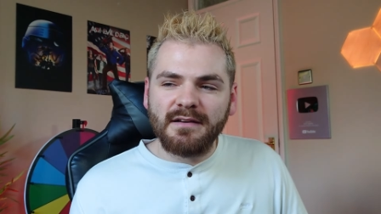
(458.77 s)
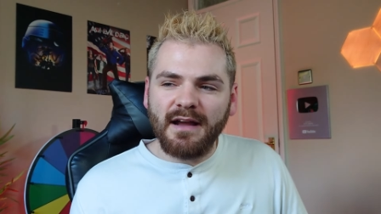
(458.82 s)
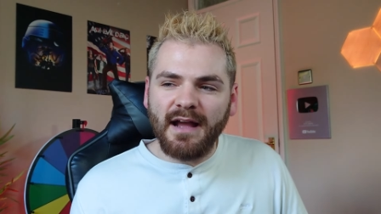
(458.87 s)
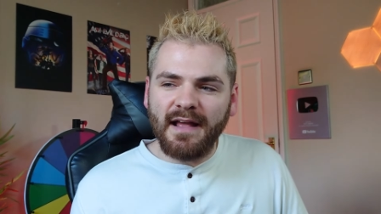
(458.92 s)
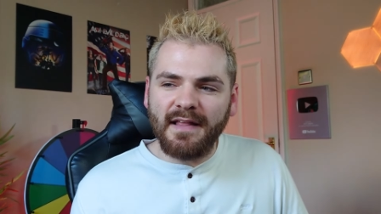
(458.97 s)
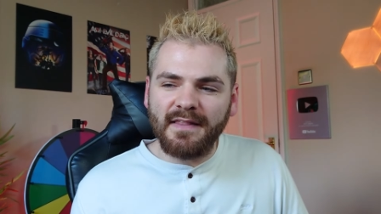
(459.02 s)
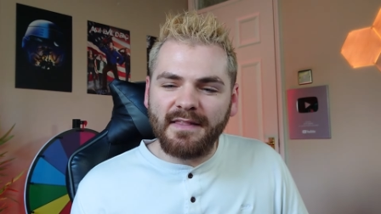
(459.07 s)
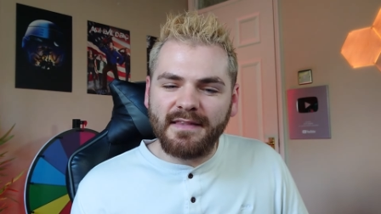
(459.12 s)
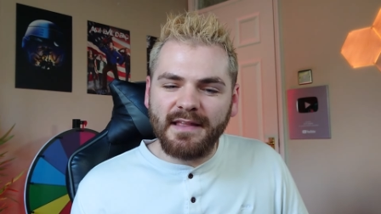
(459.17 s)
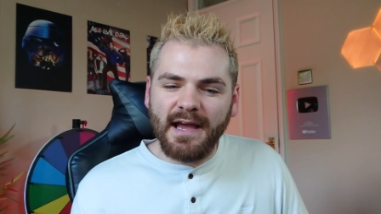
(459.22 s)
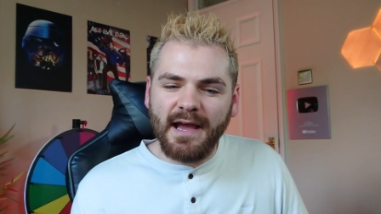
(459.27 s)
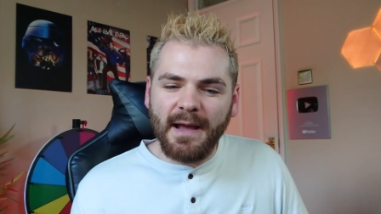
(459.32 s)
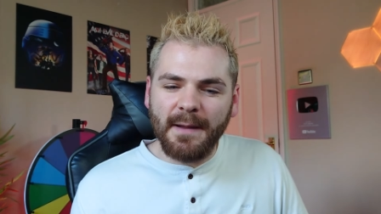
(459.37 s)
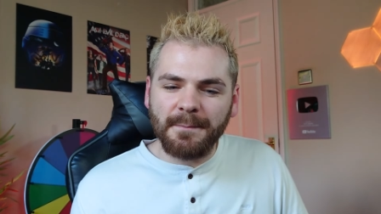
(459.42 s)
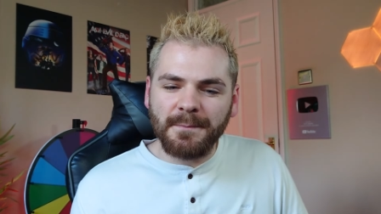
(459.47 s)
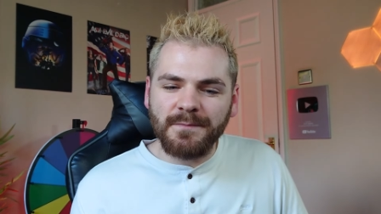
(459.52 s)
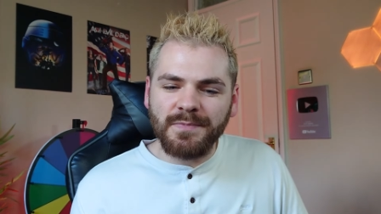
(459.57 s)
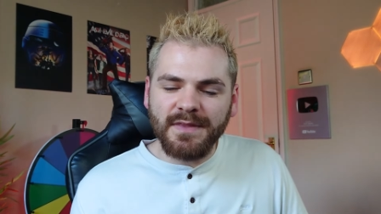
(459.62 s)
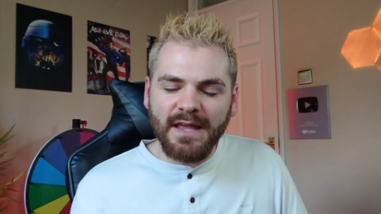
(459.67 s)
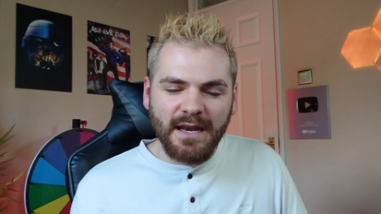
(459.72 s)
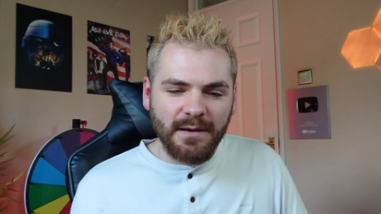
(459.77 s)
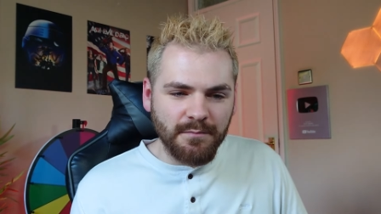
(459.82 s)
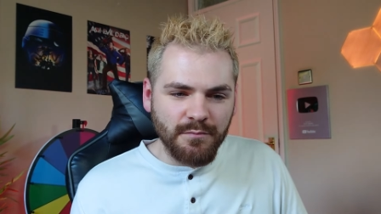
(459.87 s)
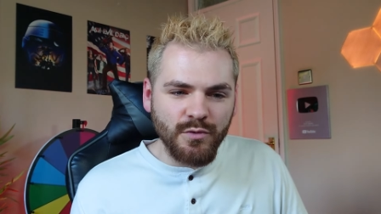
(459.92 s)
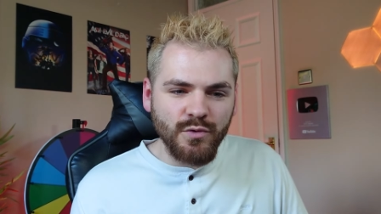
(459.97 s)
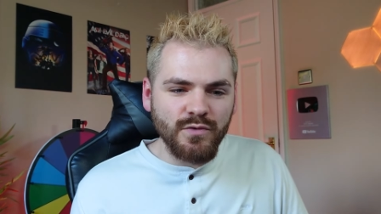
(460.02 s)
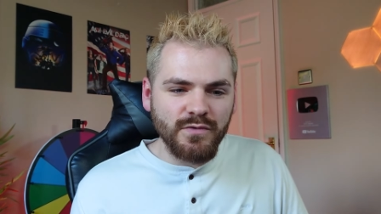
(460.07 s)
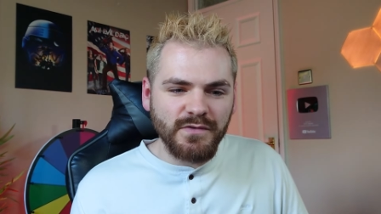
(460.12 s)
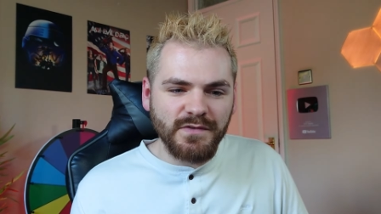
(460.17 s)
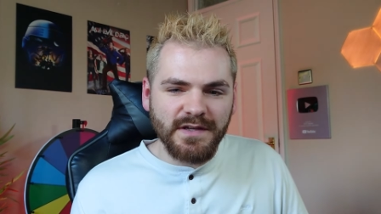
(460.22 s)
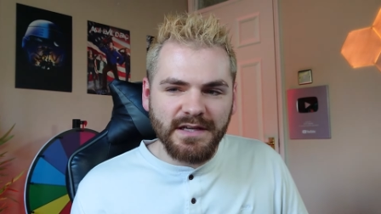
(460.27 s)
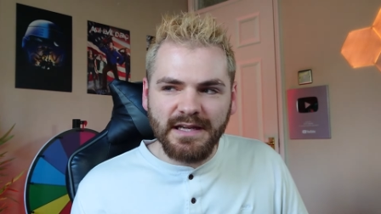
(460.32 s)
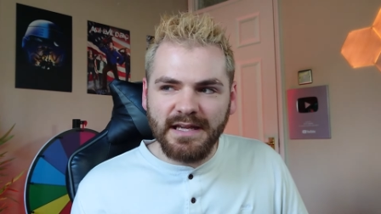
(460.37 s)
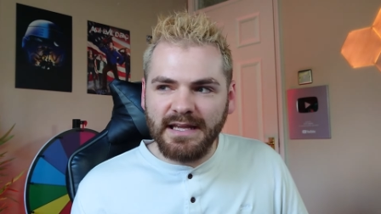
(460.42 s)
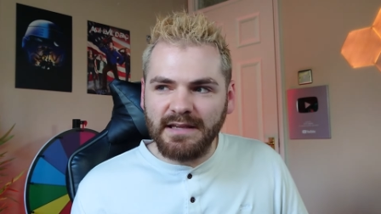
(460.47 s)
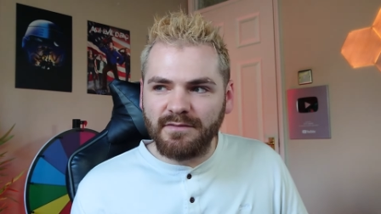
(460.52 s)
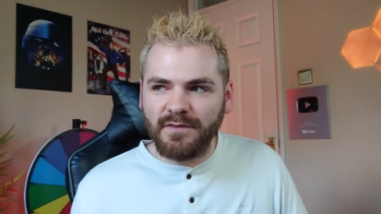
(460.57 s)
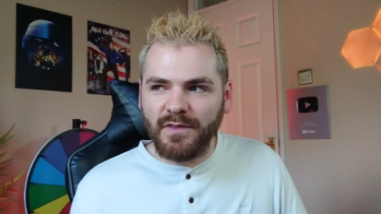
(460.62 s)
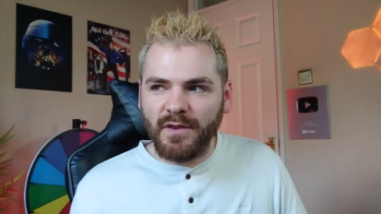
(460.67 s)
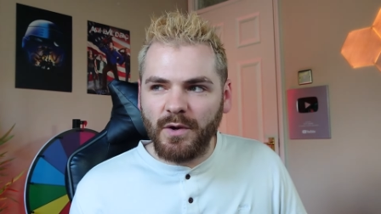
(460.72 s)
and um, and moving,
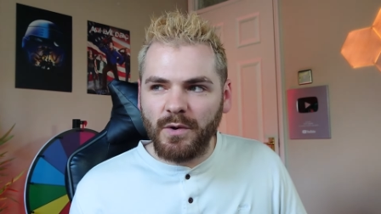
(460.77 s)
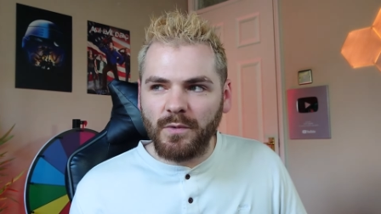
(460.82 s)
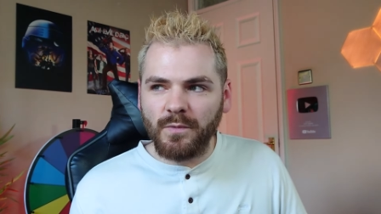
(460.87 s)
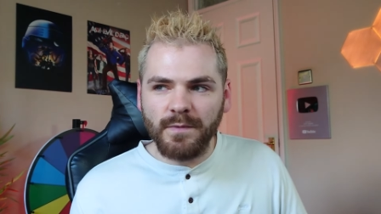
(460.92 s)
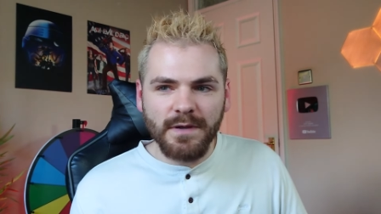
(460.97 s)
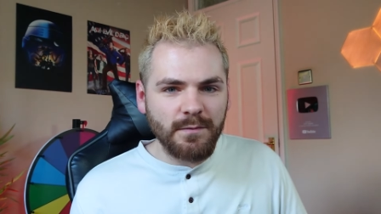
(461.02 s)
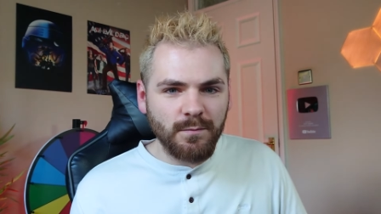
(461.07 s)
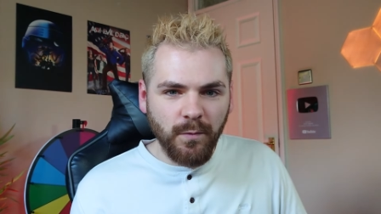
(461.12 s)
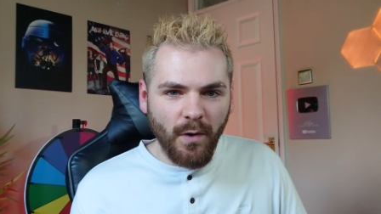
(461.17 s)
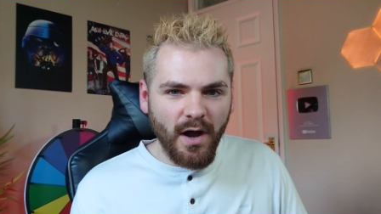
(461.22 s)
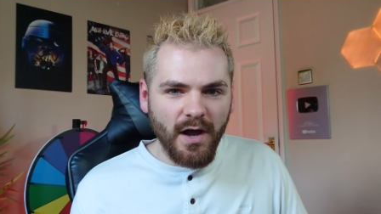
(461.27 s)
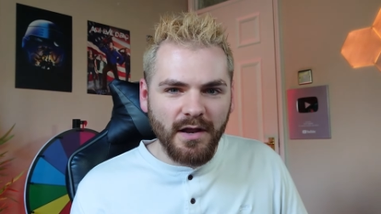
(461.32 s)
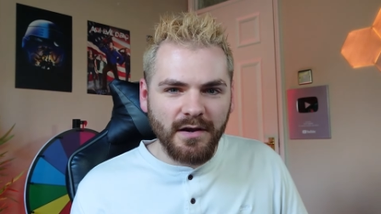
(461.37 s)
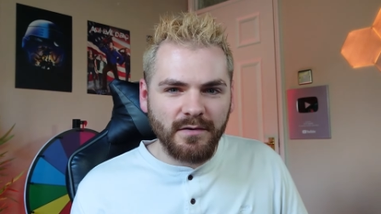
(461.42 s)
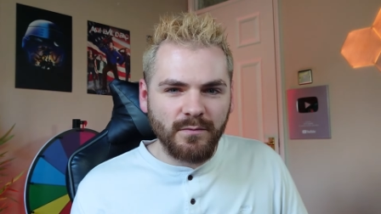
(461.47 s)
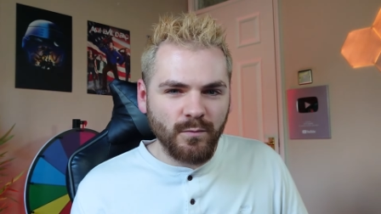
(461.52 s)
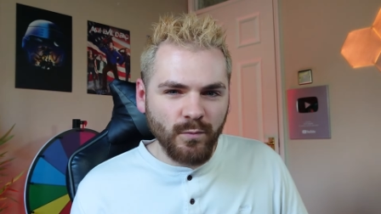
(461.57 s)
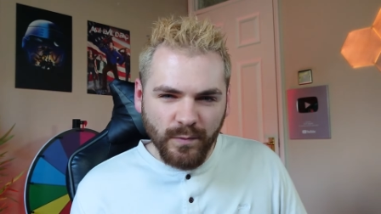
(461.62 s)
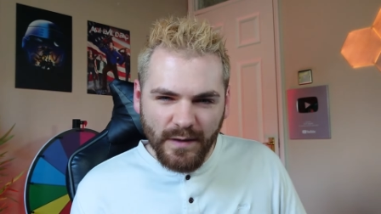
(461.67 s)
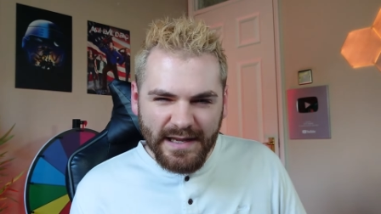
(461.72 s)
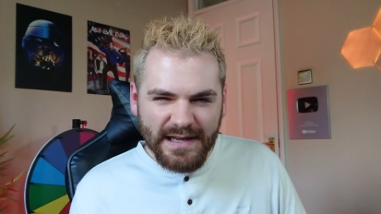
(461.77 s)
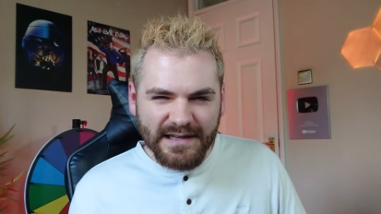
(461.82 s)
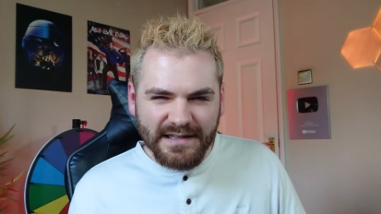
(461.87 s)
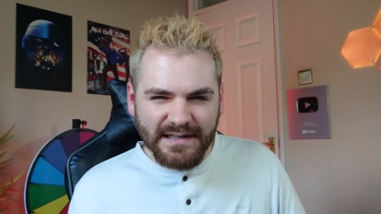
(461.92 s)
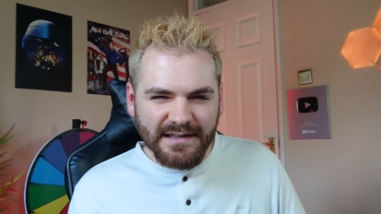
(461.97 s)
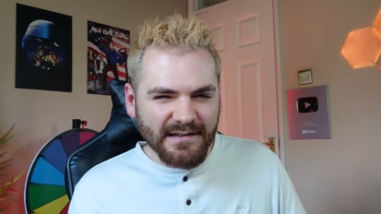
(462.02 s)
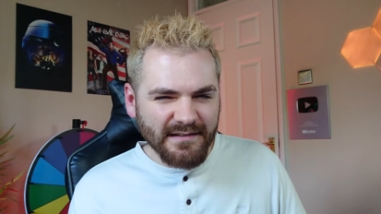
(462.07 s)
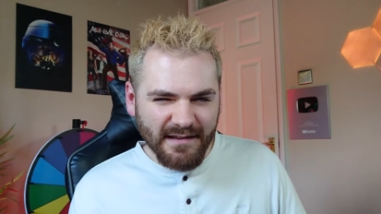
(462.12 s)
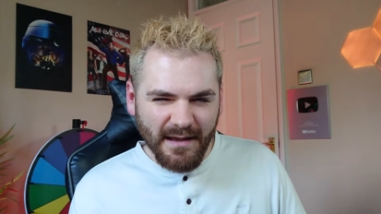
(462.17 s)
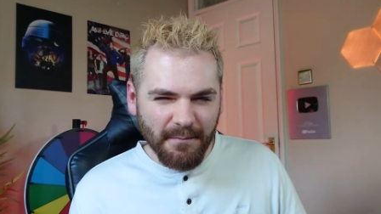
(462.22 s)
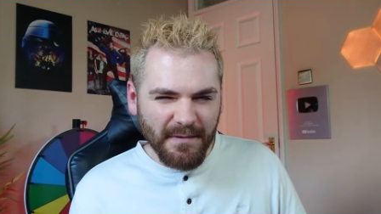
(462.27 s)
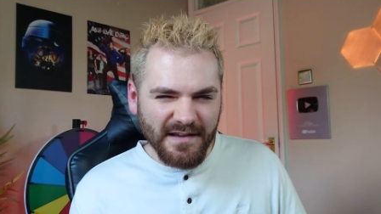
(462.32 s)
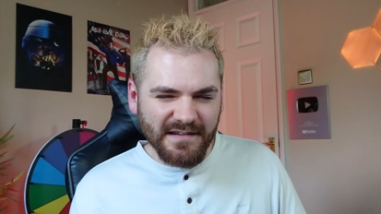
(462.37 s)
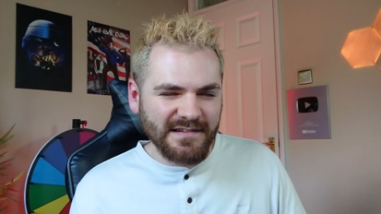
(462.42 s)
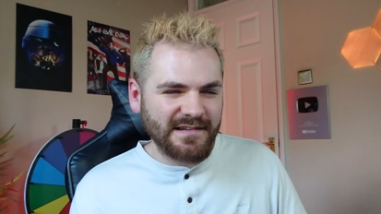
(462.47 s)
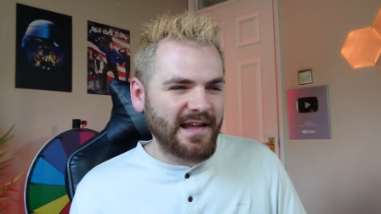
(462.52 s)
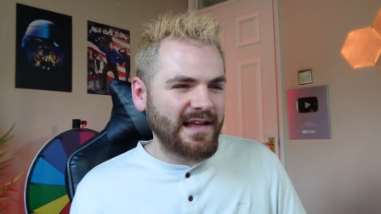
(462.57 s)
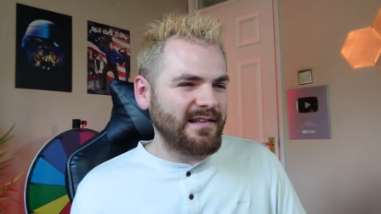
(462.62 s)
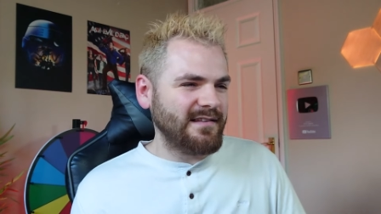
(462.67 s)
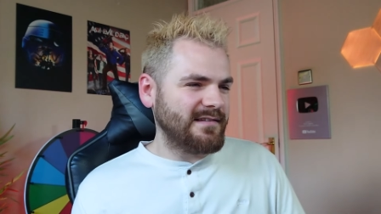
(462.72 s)
even though we weren't. Weirdly, does that make
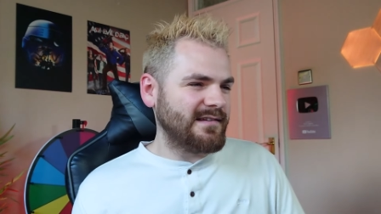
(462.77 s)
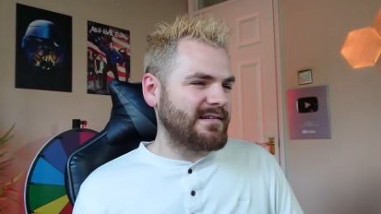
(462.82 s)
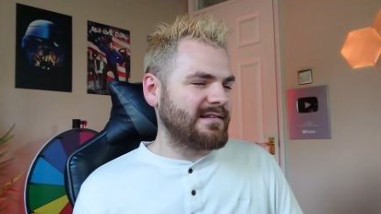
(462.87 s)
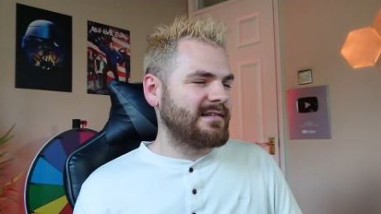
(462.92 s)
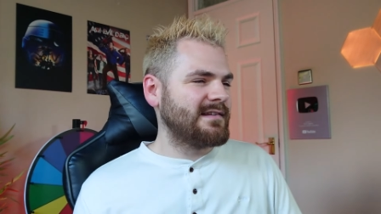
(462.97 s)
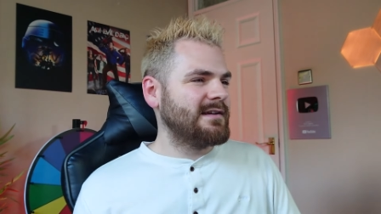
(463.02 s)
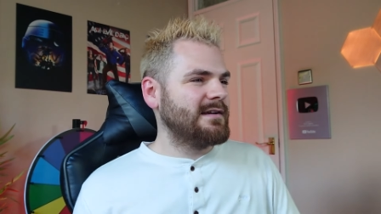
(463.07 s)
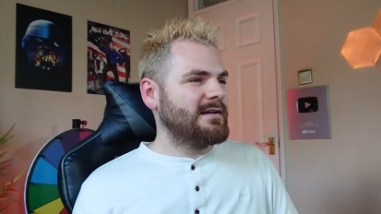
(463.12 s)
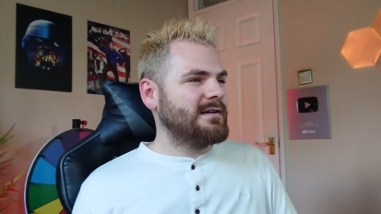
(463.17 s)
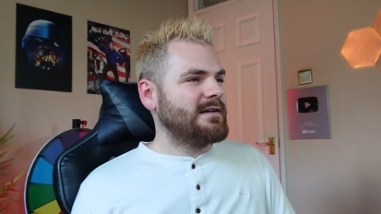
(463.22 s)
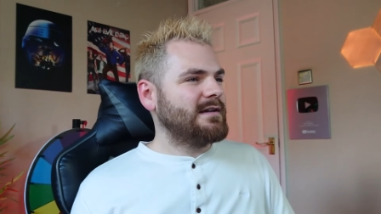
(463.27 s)
sense?